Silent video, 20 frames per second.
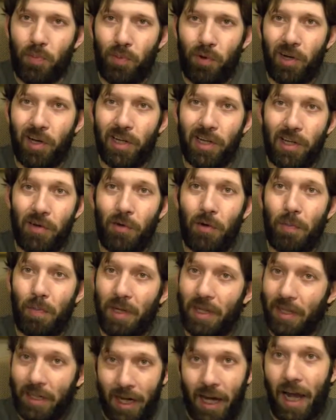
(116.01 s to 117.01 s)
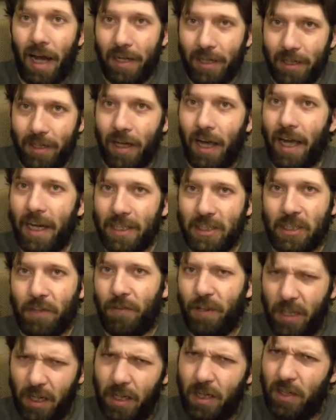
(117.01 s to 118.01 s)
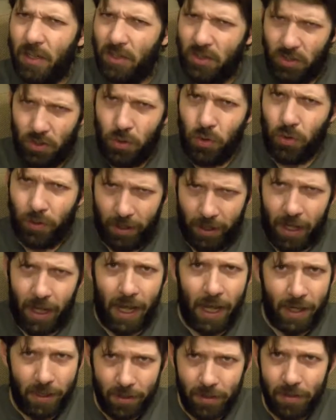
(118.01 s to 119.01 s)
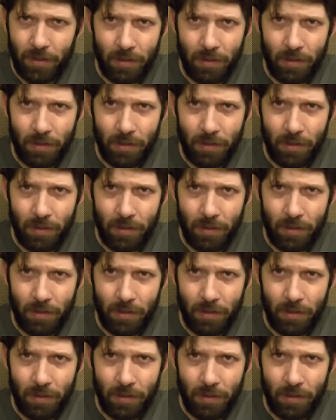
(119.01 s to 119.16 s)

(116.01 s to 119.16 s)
but it would be kind of nice if you didn't do that.